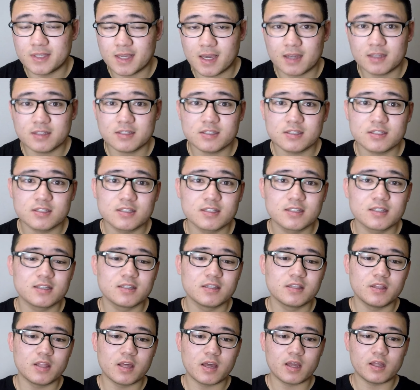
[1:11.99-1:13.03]
yes,
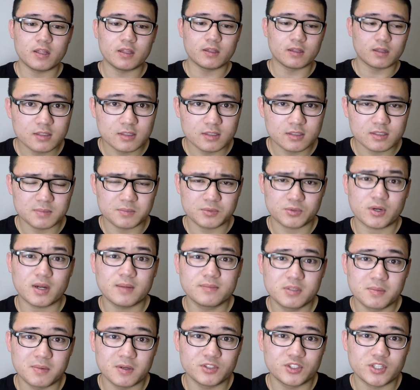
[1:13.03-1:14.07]
then
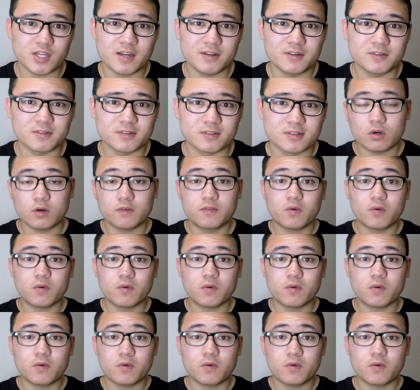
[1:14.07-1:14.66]
subscribe to my channel.